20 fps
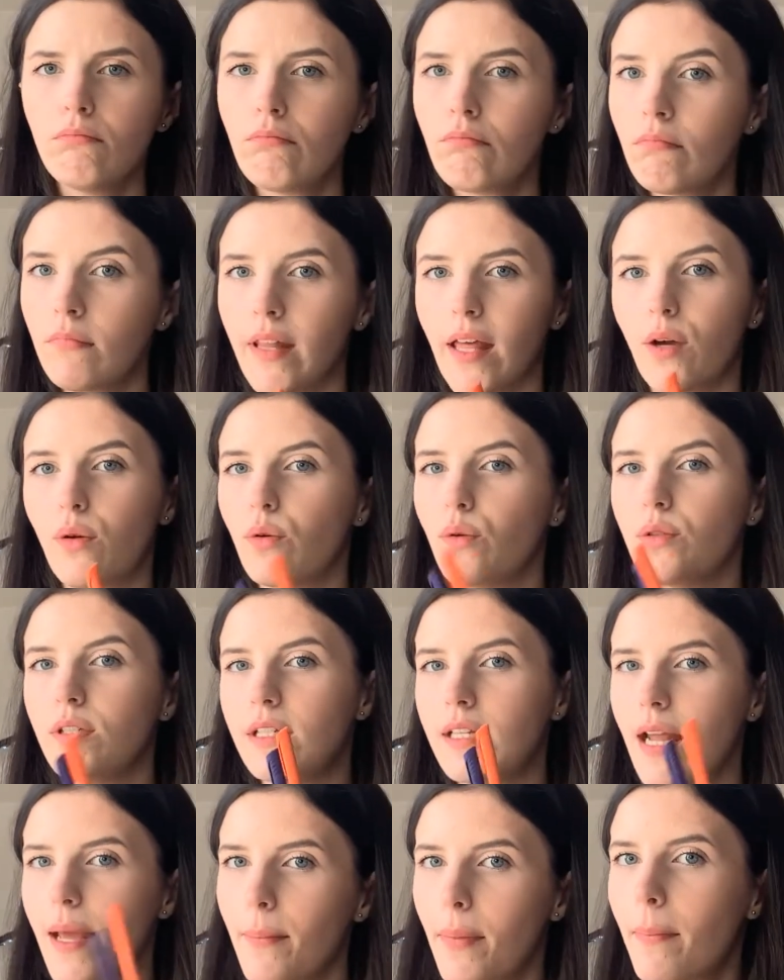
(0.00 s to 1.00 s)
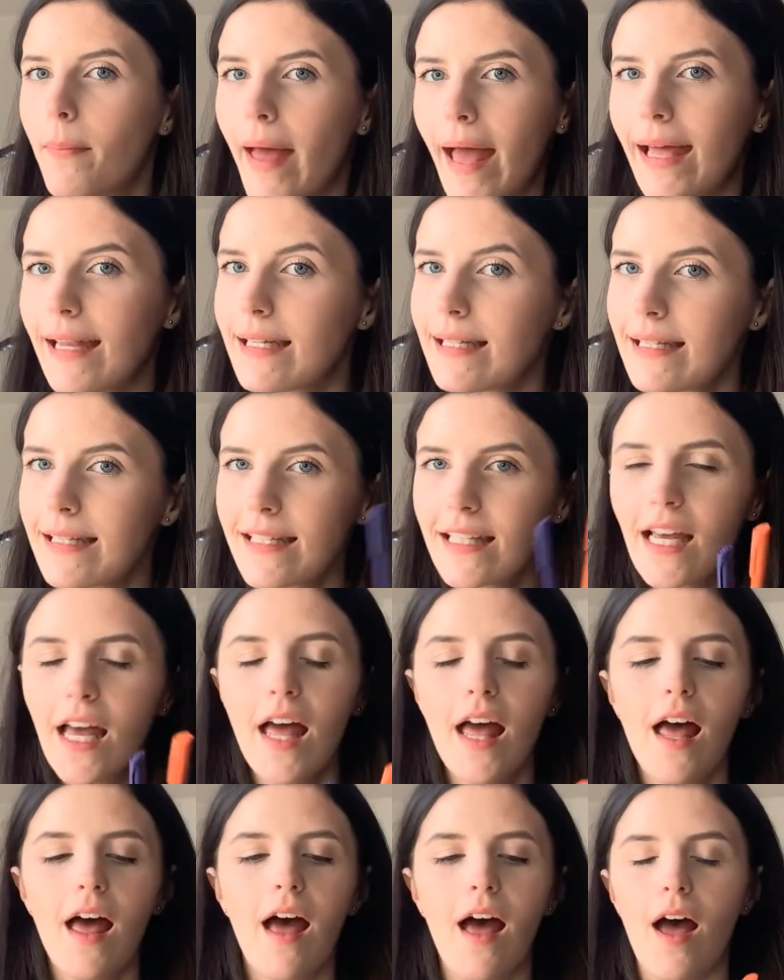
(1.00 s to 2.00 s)
They're called Nib pens.
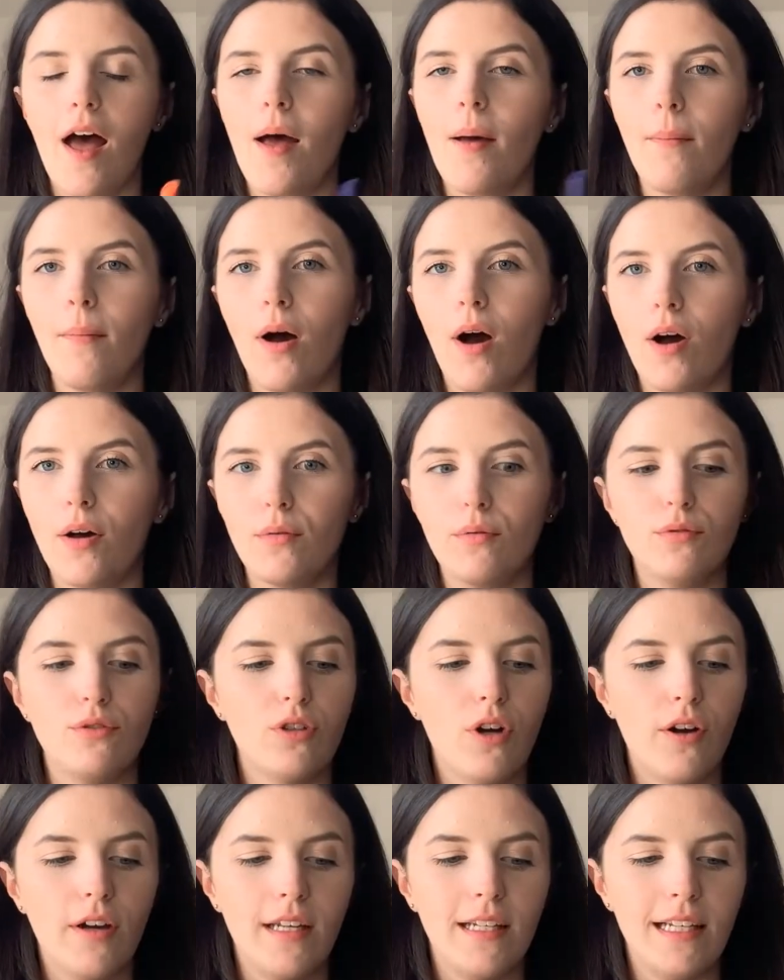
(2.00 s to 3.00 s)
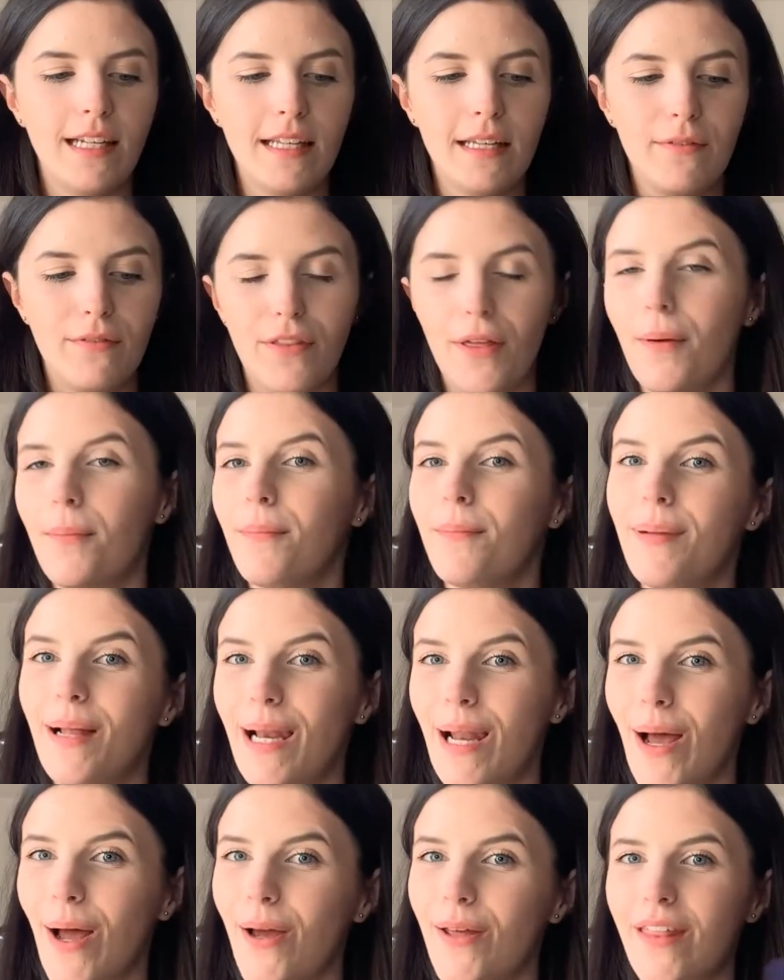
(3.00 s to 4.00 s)
I will try and leave them
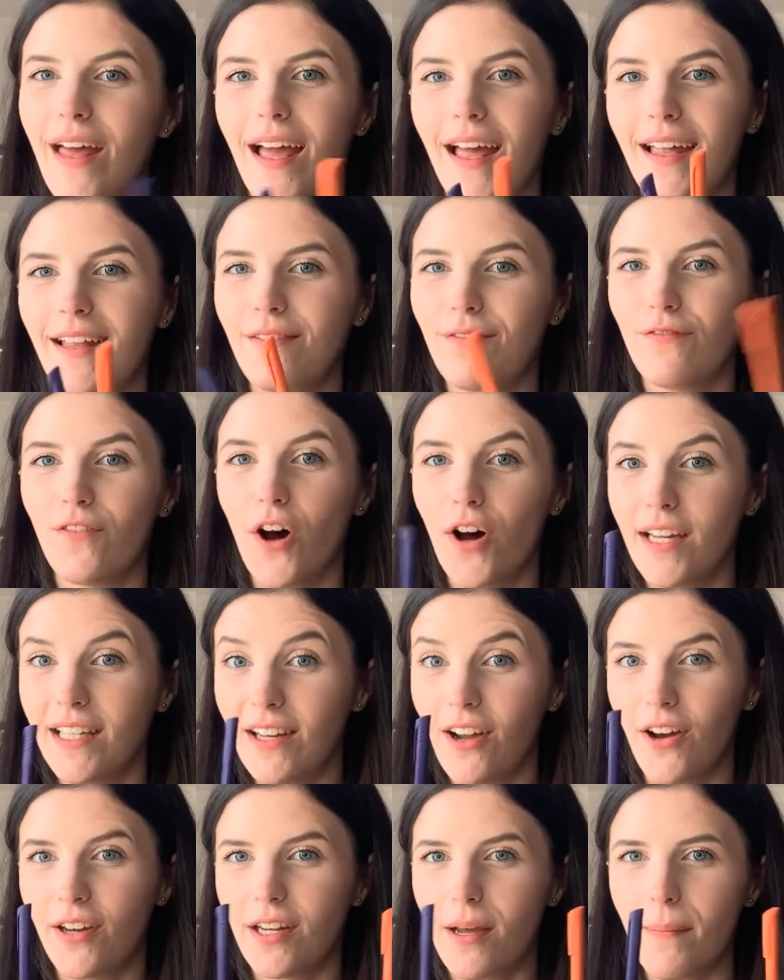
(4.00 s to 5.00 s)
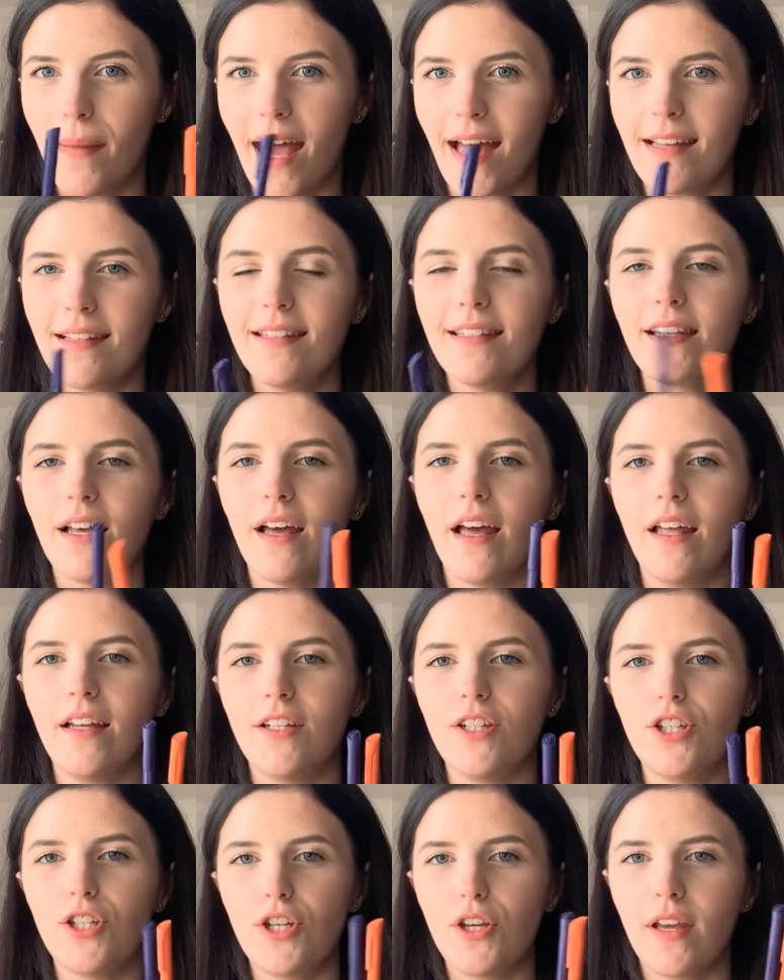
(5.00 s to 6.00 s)
below. They're fine liner pens and
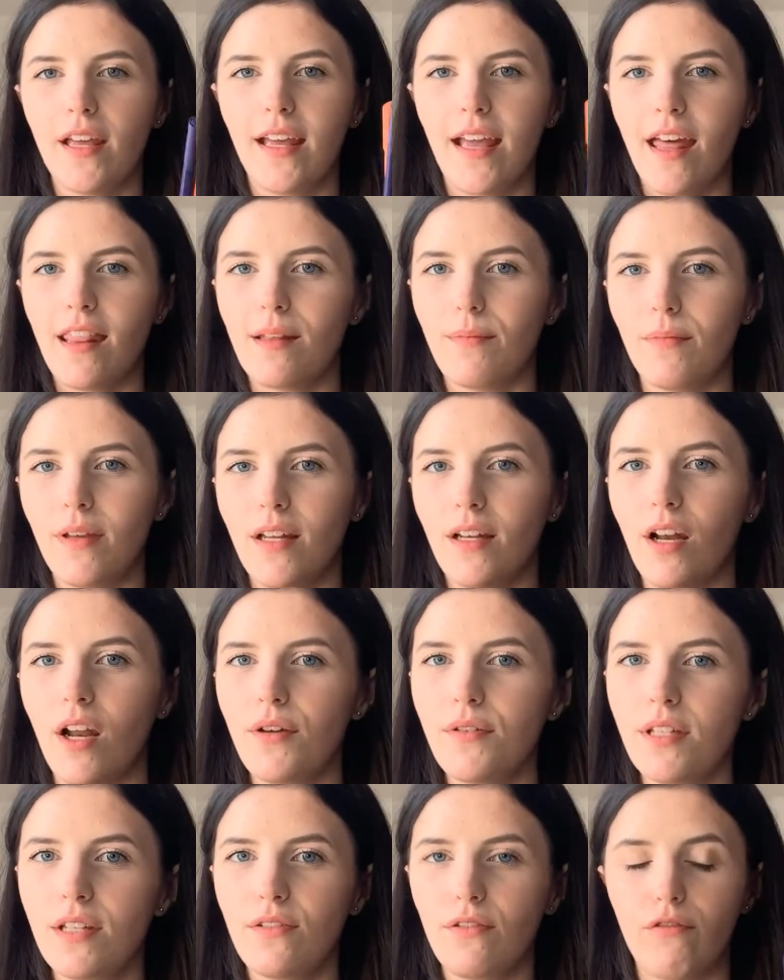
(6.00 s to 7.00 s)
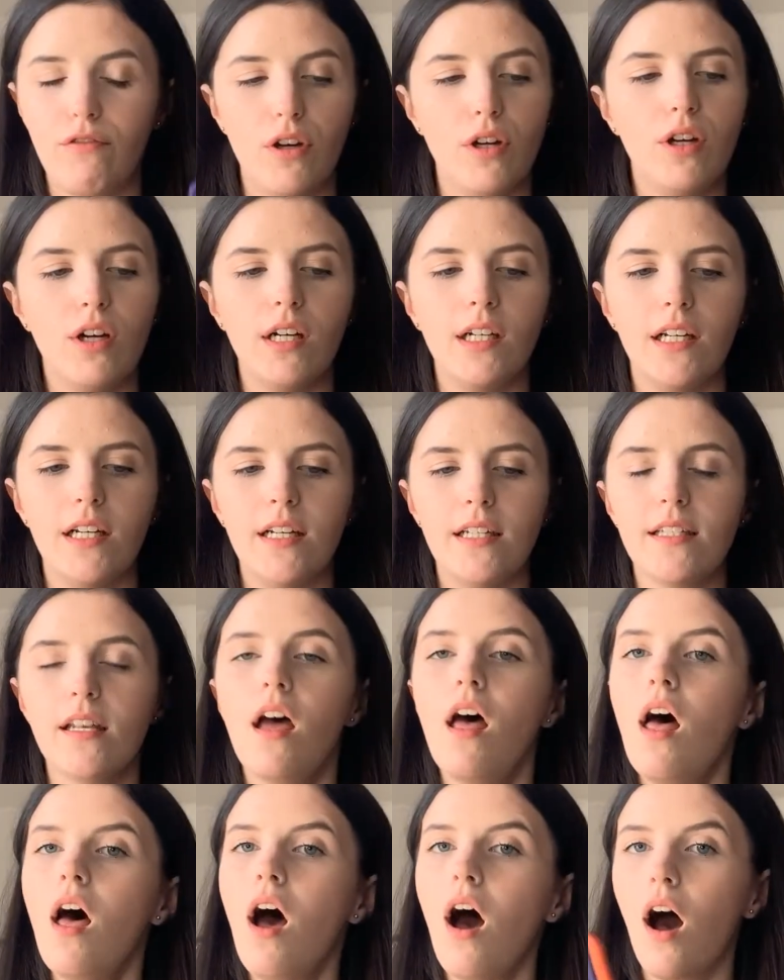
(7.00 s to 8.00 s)
you can get them in loads of different colours.
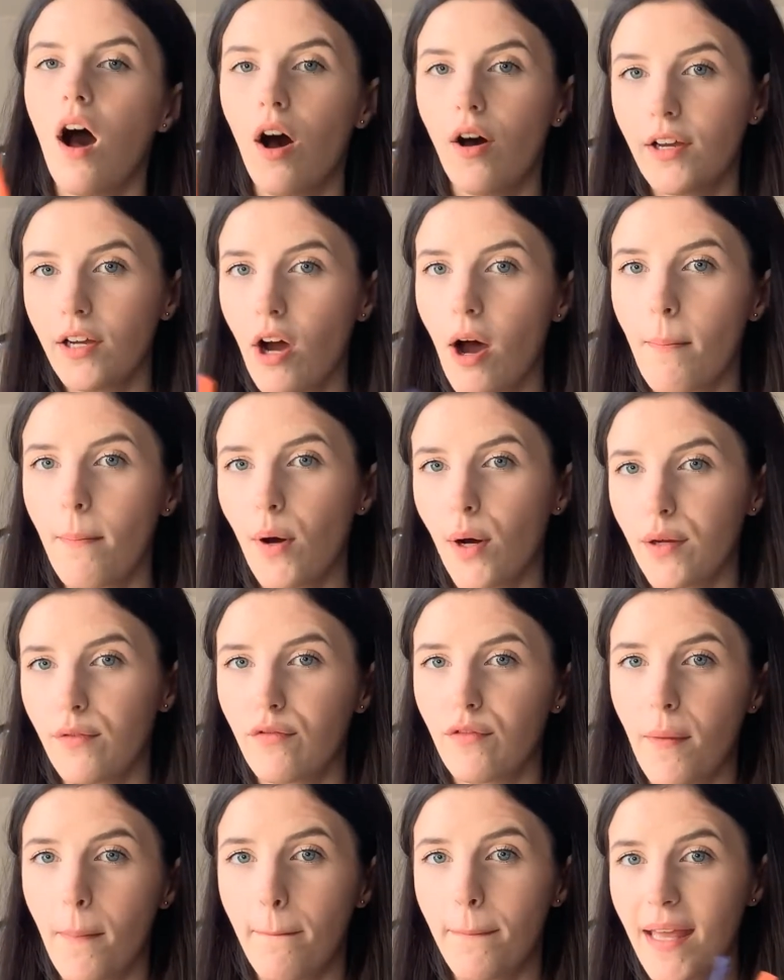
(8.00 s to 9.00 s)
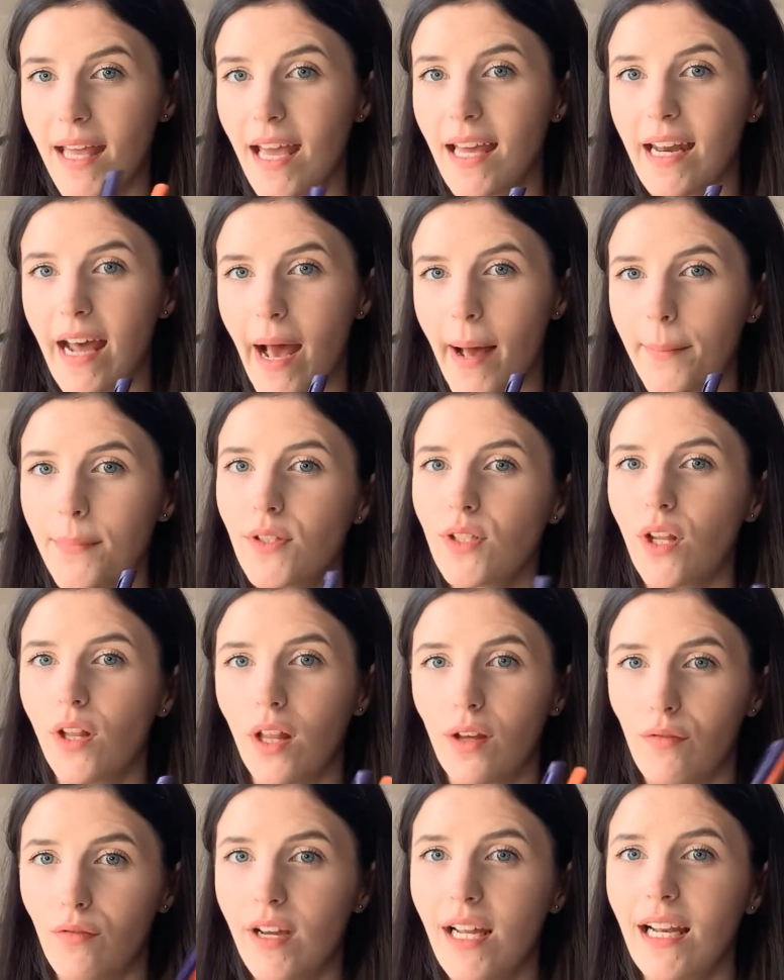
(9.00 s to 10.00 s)
I got mine from B&M, so they're
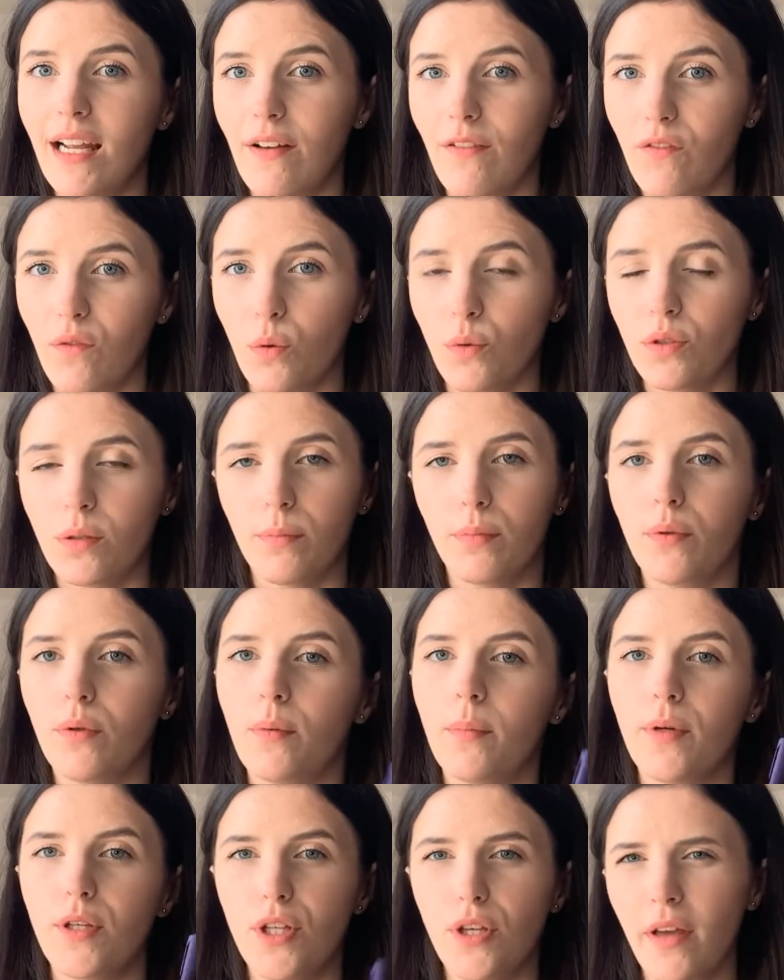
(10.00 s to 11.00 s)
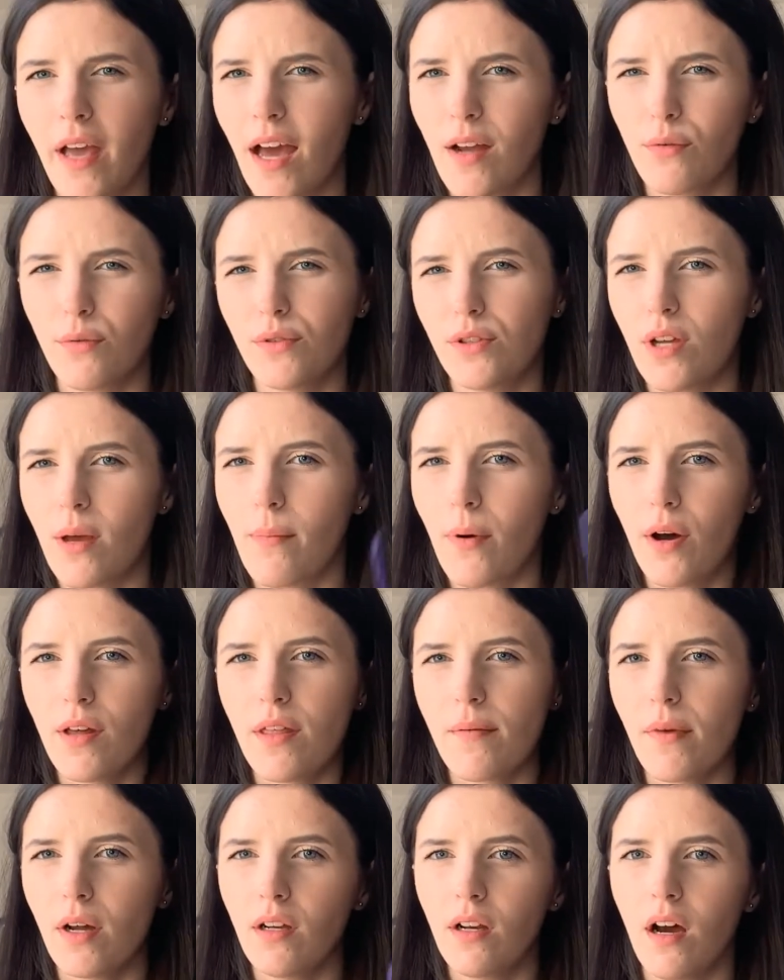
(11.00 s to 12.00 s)
really affordable, but you can also buy them
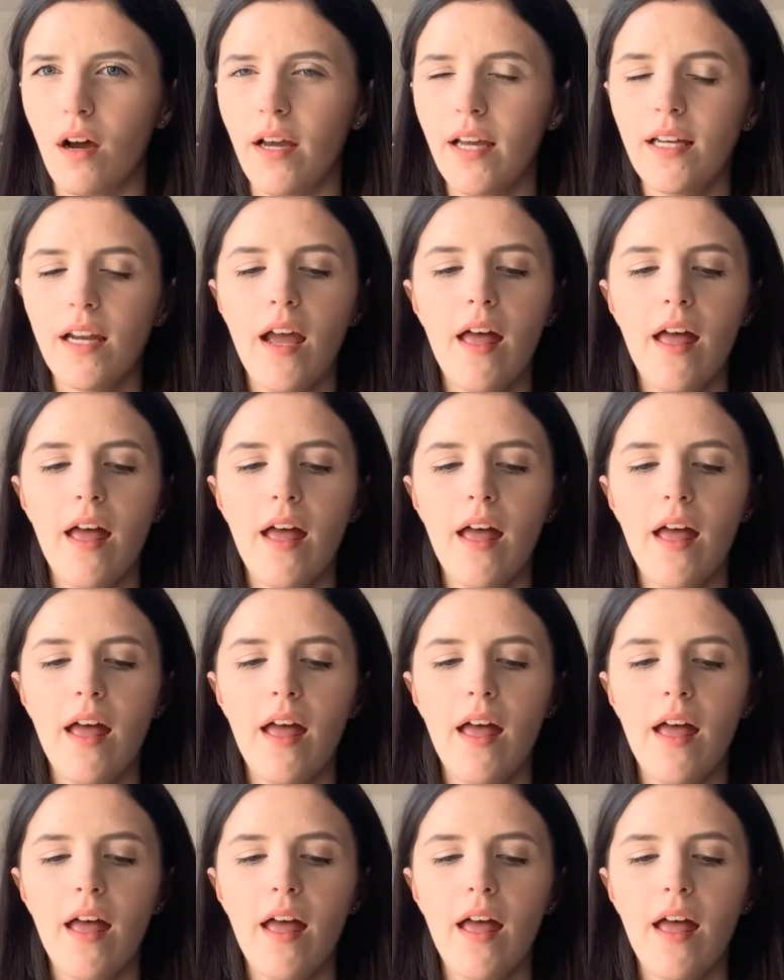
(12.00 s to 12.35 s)
online.